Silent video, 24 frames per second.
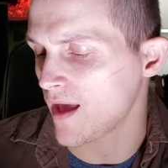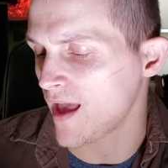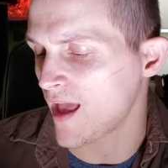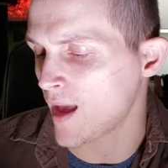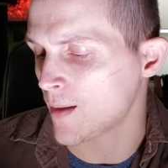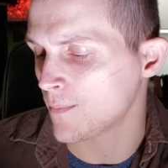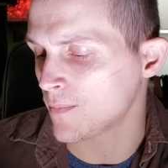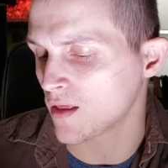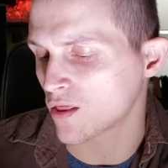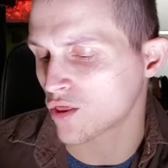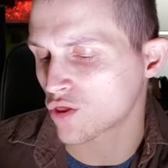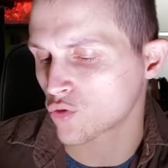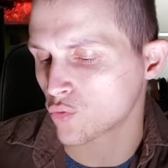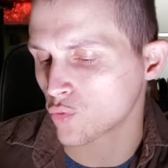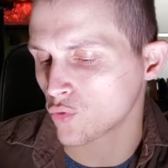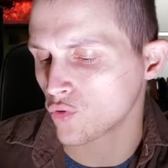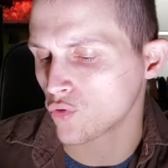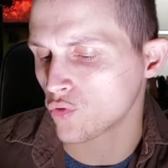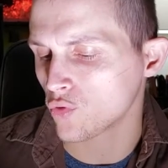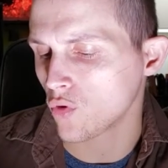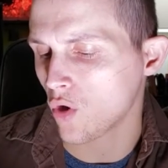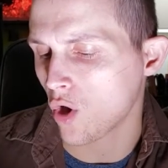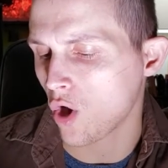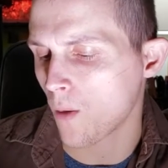Amy
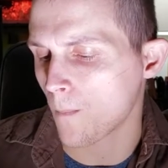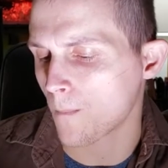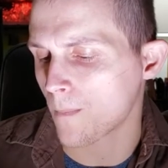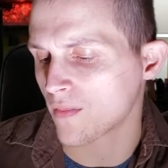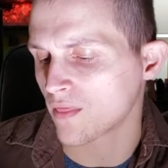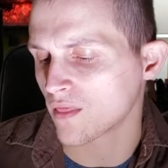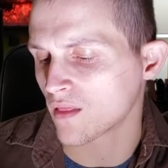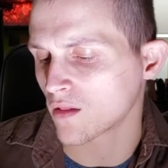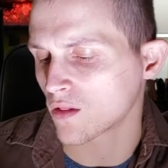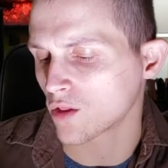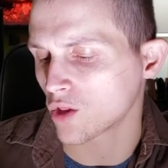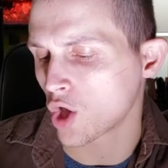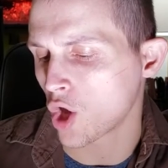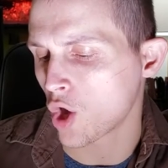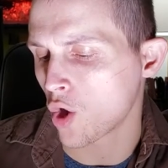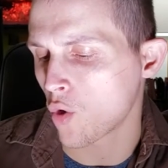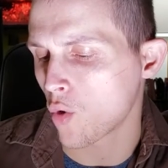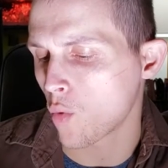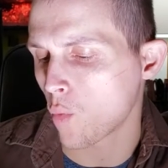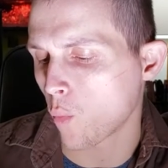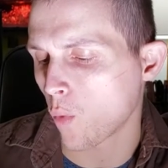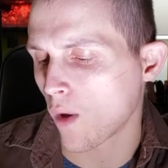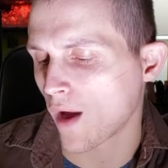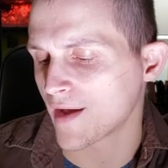threw open the low
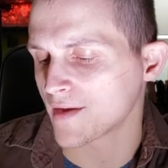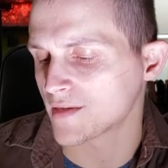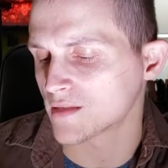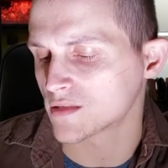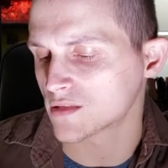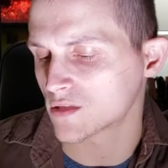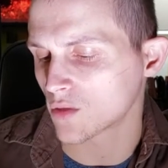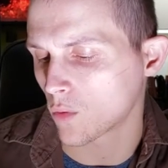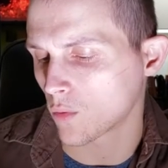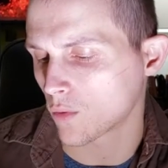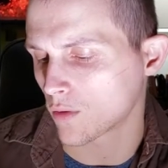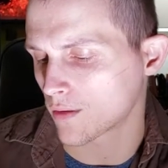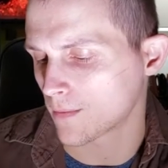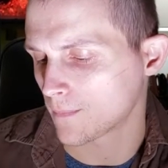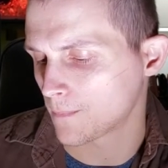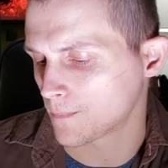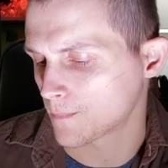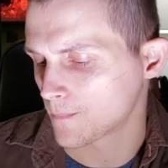white door.